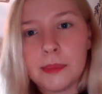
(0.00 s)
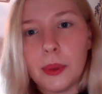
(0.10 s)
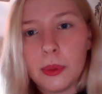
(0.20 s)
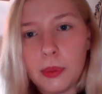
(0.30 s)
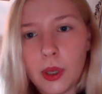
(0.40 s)

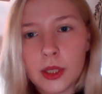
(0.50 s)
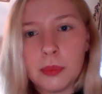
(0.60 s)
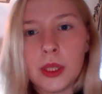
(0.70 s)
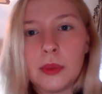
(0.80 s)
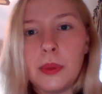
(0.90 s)
Both
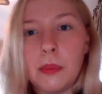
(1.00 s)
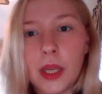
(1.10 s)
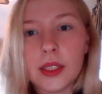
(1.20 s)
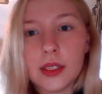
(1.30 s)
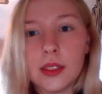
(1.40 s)
prongs must be
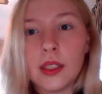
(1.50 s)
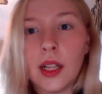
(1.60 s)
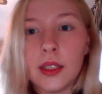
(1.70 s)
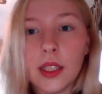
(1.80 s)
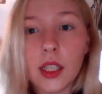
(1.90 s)
met to
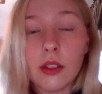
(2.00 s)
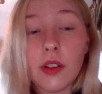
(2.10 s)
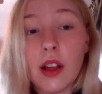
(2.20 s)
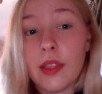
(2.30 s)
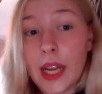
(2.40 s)
deny
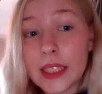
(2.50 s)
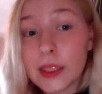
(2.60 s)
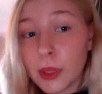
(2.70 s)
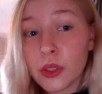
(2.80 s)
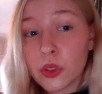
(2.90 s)
leave.
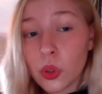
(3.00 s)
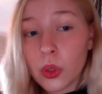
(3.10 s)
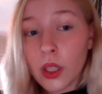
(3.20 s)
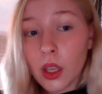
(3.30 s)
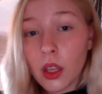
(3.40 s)
That's
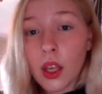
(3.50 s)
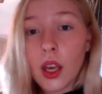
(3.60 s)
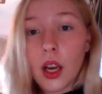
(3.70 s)
Manzoli.